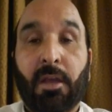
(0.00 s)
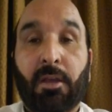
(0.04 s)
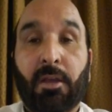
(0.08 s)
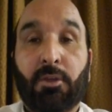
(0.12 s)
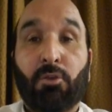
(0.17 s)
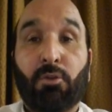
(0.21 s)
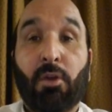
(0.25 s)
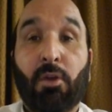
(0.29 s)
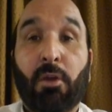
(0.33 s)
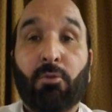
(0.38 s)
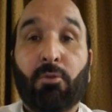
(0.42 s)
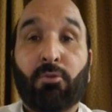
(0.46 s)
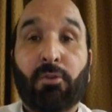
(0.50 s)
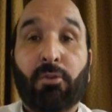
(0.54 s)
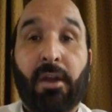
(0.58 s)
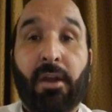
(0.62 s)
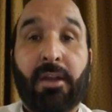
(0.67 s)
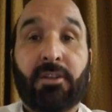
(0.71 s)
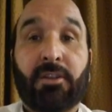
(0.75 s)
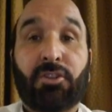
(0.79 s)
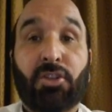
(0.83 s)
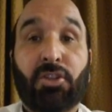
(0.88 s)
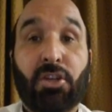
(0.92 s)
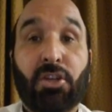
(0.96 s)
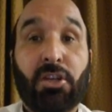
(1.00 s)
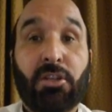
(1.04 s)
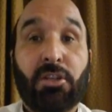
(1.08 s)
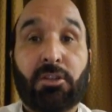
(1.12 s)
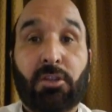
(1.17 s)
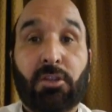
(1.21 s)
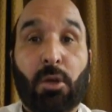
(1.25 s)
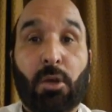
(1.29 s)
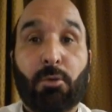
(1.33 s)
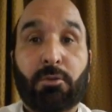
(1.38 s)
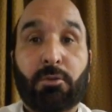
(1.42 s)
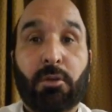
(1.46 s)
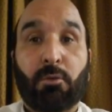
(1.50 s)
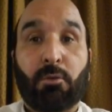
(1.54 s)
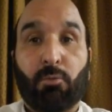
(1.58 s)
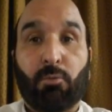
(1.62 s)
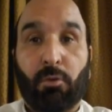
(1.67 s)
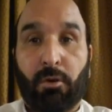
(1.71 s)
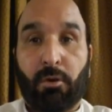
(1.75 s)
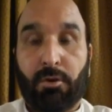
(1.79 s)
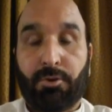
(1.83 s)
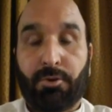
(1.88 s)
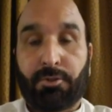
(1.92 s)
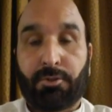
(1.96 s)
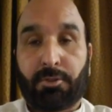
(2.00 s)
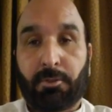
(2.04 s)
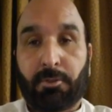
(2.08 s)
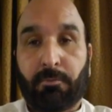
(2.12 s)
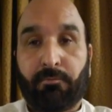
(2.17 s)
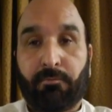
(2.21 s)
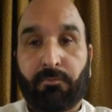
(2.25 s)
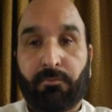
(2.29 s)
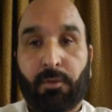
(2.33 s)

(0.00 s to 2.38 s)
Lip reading: you have to write 3,000 words,